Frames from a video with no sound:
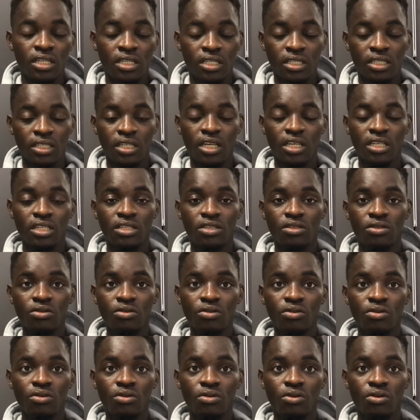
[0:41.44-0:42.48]
there is
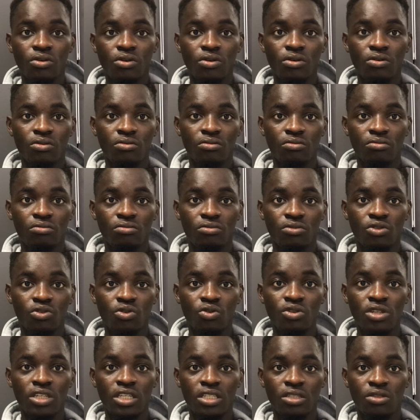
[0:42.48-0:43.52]
no
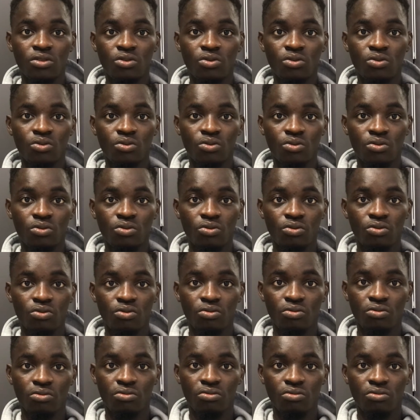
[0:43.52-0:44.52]
need to